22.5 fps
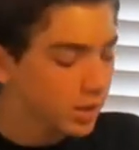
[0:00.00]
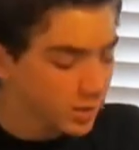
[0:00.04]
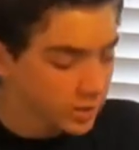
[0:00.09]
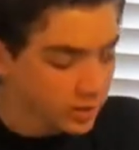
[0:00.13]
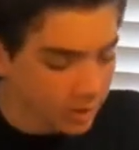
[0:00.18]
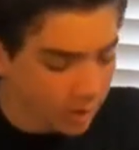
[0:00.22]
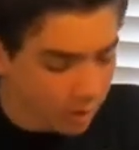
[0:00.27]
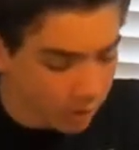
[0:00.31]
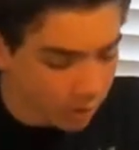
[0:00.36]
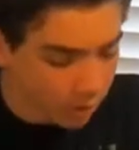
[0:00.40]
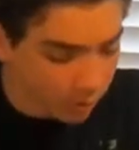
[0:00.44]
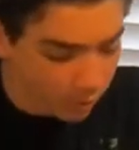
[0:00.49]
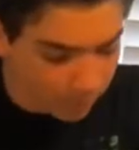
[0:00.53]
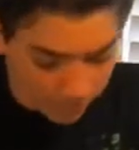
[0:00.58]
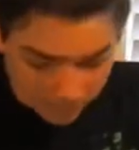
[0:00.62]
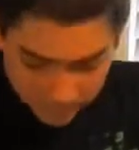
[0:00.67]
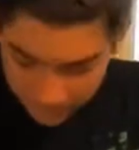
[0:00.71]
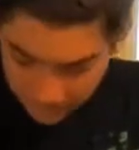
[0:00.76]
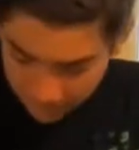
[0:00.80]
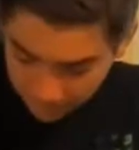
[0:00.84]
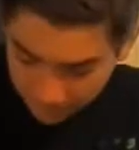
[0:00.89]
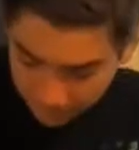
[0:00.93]
So
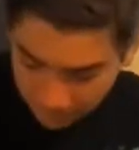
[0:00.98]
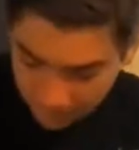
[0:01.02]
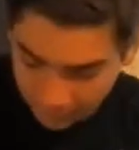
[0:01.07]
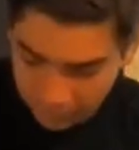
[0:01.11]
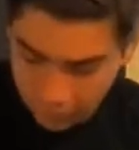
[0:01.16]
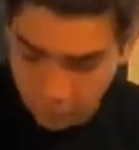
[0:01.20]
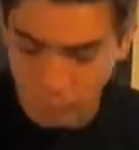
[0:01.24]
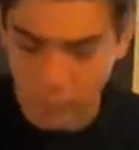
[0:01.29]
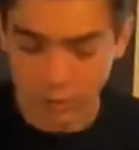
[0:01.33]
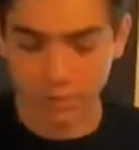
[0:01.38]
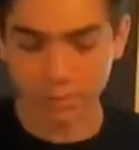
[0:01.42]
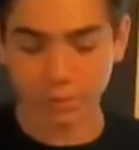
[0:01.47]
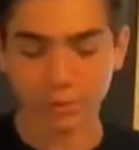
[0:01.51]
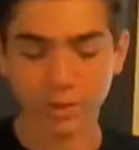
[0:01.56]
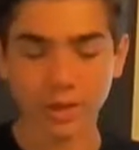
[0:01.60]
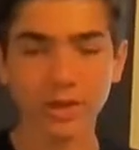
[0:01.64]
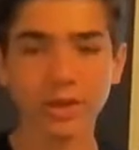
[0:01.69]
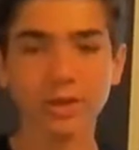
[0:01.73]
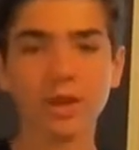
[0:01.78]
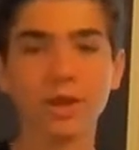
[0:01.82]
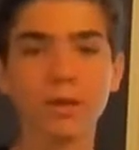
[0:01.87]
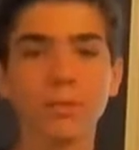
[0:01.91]
if you want to
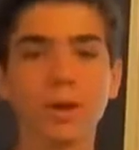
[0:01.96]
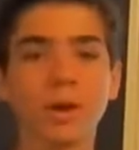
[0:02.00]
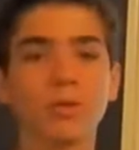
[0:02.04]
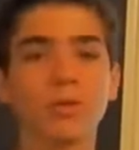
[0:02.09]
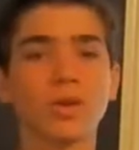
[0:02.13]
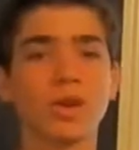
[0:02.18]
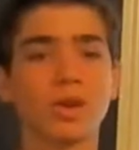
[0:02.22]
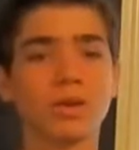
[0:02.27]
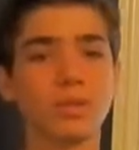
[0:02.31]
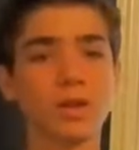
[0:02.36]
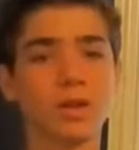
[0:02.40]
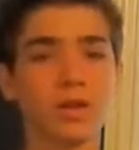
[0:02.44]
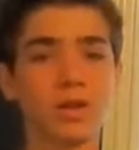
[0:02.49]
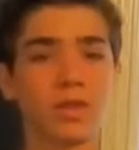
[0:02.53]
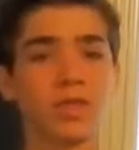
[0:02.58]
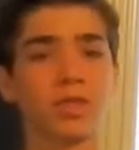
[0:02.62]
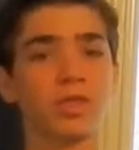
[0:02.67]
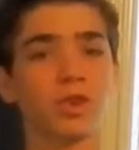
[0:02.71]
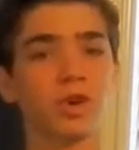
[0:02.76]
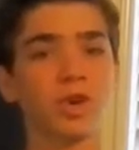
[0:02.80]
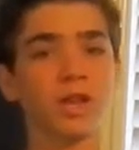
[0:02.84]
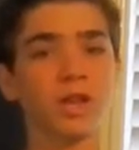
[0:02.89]
breed them, I recommend
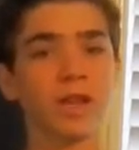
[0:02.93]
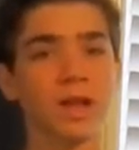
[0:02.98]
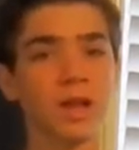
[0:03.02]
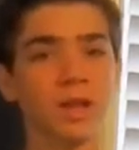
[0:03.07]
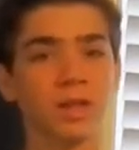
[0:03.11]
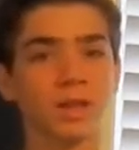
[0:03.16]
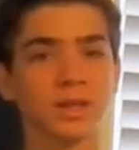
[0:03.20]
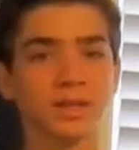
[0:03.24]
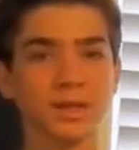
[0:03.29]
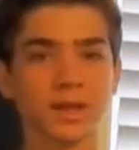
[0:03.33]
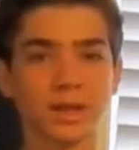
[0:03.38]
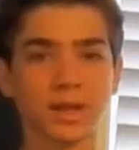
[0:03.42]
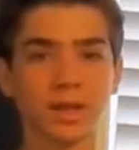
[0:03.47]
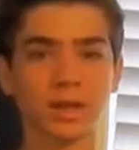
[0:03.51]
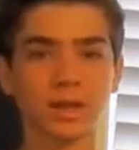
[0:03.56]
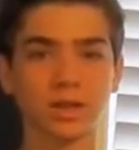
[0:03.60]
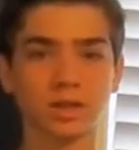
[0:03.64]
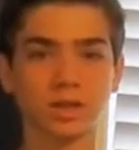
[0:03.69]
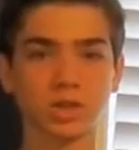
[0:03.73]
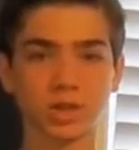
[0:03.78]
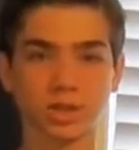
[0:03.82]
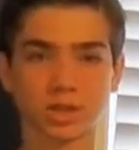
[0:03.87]
30-gallon
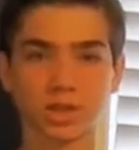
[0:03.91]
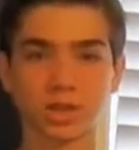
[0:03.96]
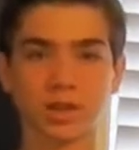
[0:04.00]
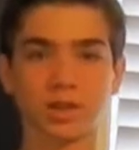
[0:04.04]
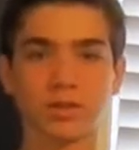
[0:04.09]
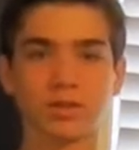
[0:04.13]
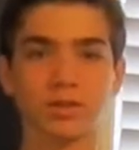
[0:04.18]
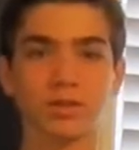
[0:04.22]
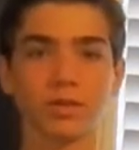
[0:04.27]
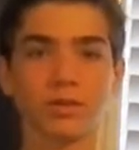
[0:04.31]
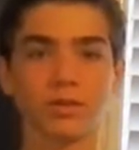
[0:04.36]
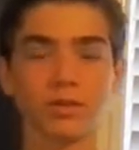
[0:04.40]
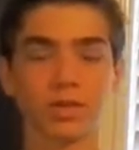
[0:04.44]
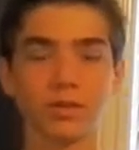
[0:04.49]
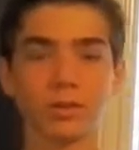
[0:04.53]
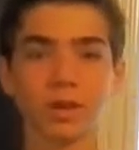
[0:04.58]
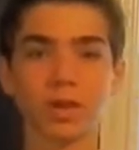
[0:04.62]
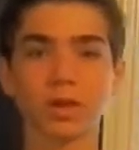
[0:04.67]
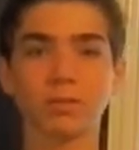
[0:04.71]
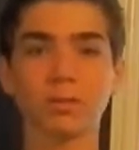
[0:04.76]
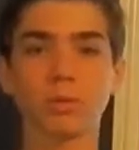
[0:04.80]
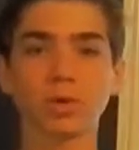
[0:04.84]
tank, just to give the
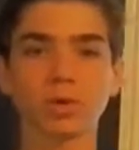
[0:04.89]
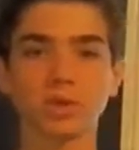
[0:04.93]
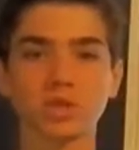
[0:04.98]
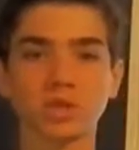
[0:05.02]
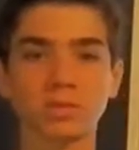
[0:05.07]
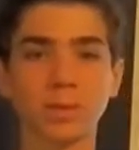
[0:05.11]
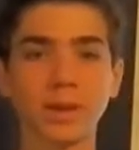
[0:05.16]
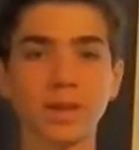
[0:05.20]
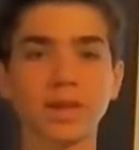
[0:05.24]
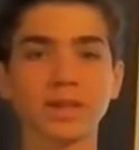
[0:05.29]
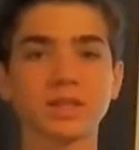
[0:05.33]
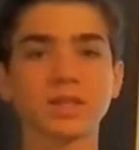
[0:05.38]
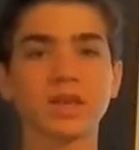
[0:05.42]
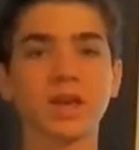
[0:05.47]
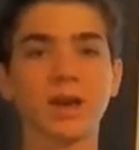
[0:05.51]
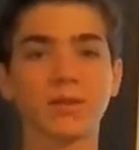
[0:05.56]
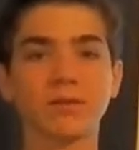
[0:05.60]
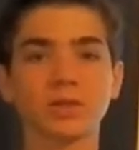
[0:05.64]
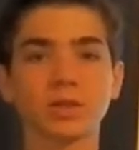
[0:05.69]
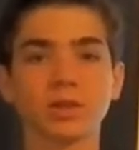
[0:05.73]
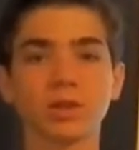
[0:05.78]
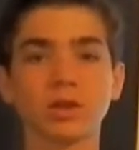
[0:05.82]
female more space
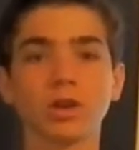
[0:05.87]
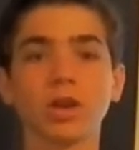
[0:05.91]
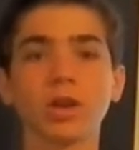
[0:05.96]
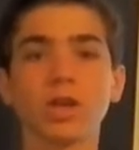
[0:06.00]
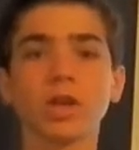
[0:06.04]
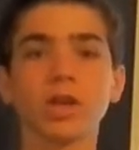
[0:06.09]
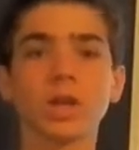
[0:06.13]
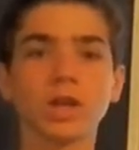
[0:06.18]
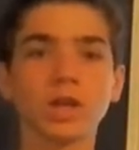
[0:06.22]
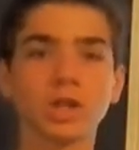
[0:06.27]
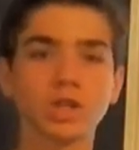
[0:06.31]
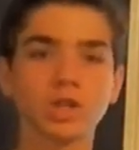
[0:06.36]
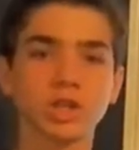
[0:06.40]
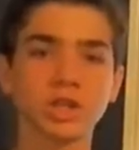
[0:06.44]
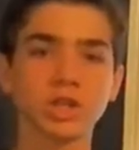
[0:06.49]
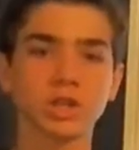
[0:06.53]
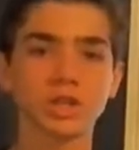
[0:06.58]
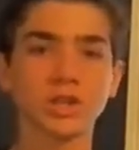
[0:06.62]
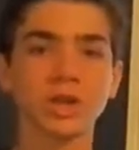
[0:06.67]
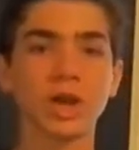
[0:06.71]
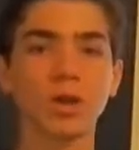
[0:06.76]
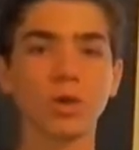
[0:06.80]
after
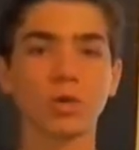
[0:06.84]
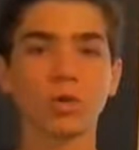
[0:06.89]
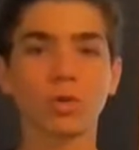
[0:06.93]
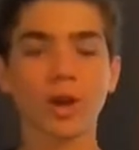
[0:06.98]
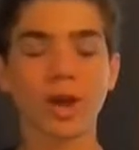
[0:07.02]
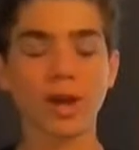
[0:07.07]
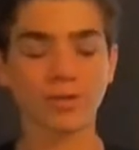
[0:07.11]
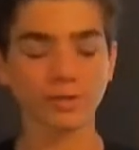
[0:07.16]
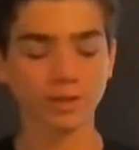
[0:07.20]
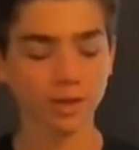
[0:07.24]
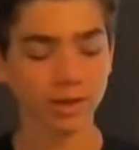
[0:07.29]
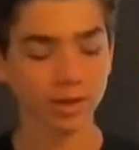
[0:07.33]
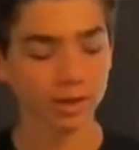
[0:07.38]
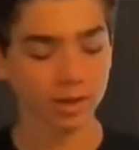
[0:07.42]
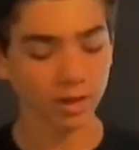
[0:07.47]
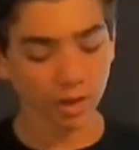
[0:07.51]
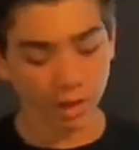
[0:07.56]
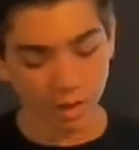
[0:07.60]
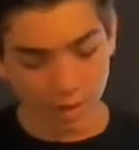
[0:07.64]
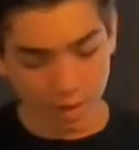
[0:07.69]
she's now gravid.